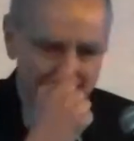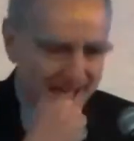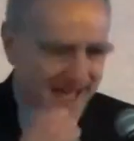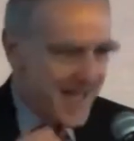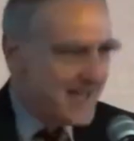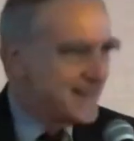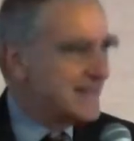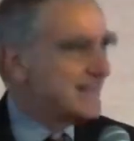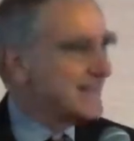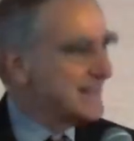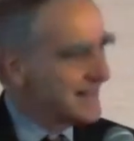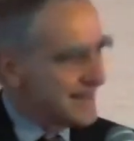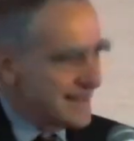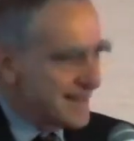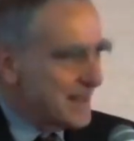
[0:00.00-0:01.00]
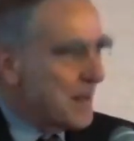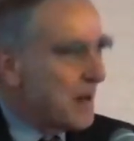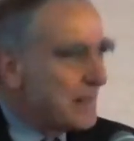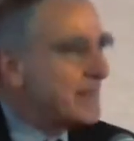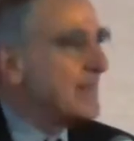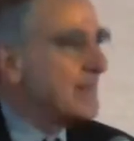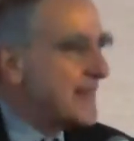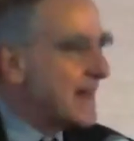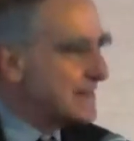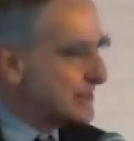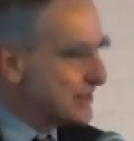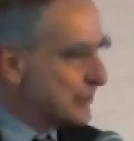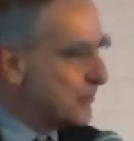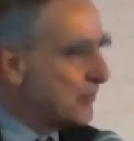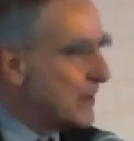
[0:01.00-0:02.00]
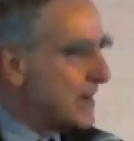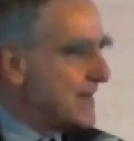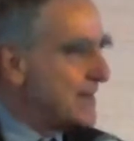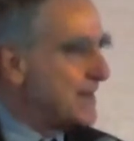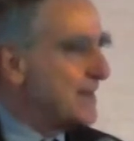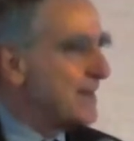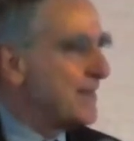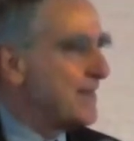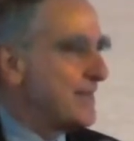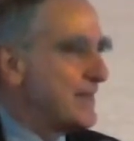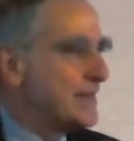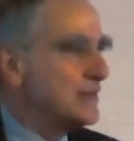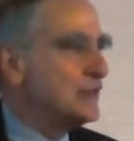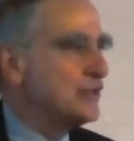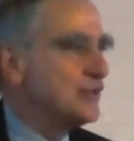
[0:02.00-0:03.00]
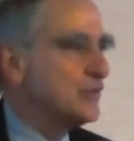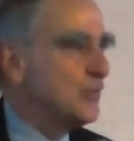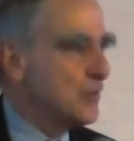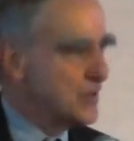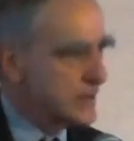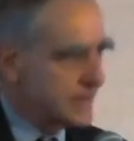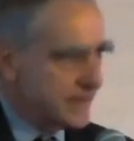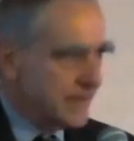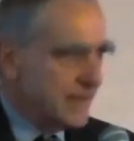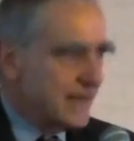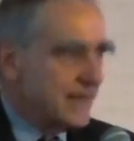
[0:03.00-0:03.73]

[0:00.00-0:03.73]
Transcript: And that's the way things should work.